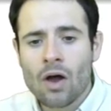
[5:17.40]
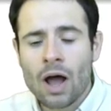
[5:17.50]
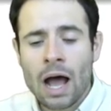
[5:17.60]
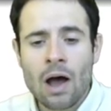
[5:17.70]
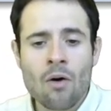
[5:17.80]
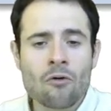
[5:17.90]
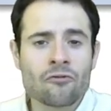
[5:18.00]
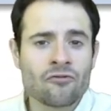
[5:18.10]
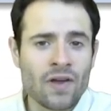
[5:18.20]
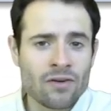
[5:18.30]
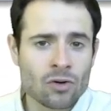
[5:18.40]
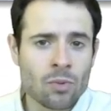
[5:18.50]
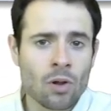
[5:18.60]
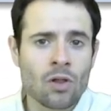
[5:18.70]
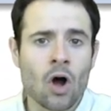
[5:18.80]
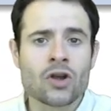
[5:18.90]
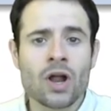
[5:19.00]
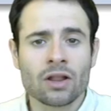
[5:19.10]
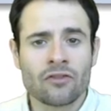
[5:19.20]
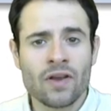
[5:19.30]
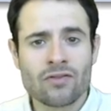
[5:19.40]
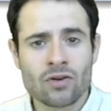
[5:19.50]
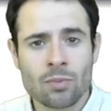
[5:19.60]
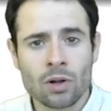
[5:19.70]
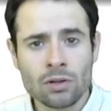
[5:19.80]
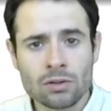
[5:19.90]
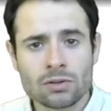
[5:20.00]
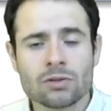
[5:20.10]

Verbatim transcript: how favorable or not favorable